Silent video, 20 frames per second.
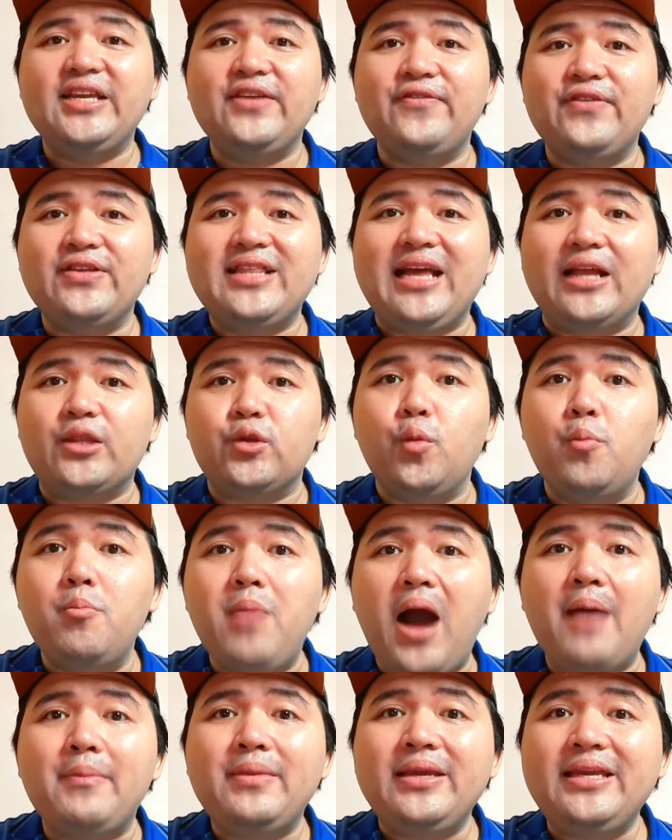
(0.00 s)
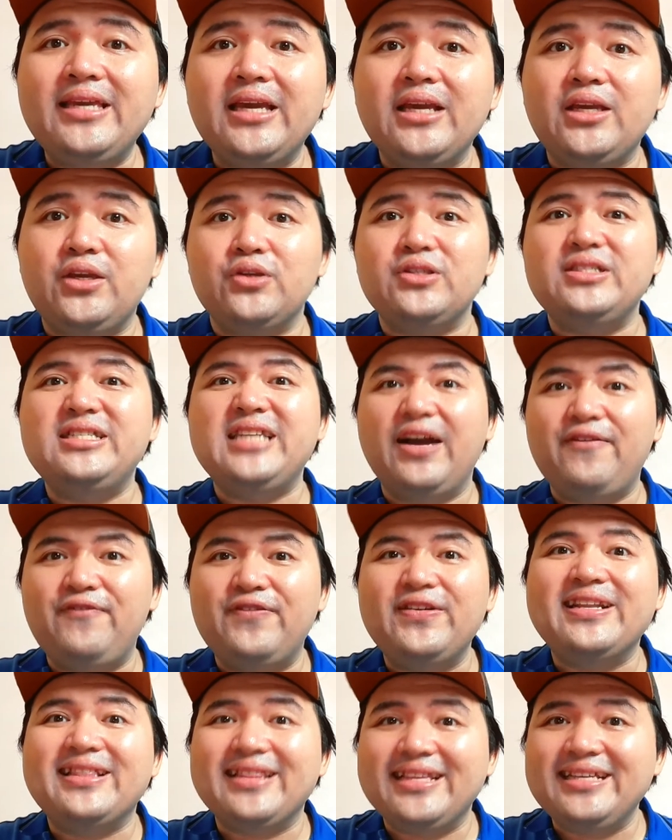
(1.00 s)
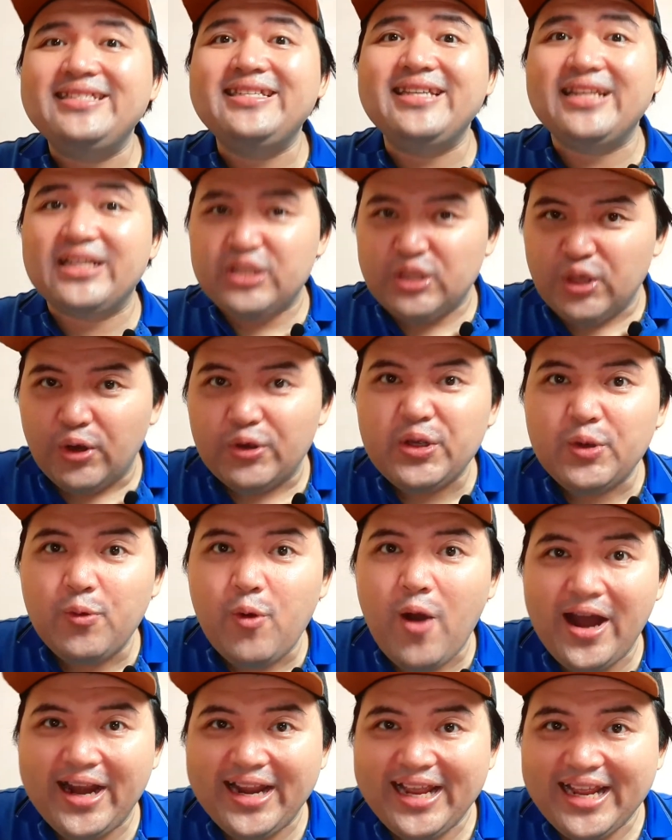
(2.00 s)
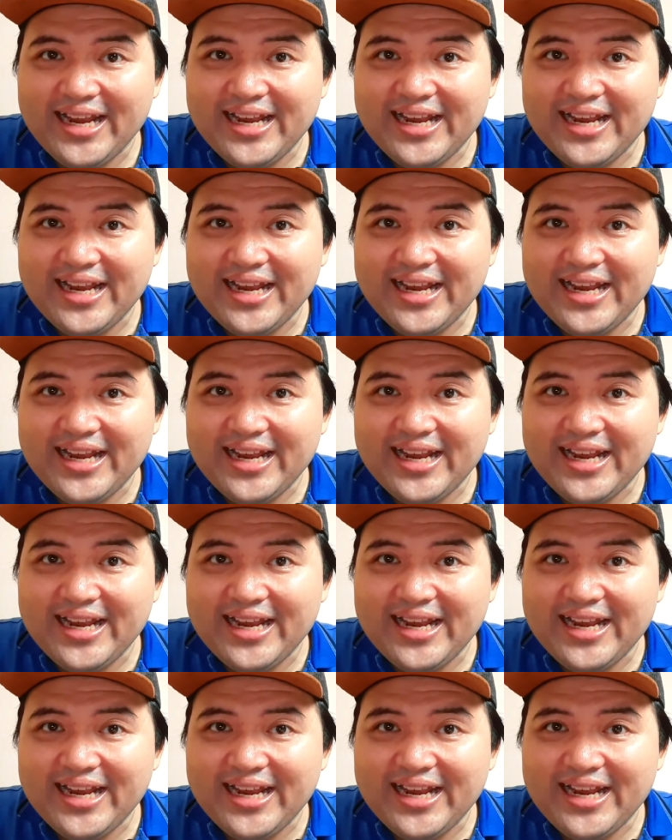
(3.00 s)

give it that umami kick you definitely didn't know you wanted.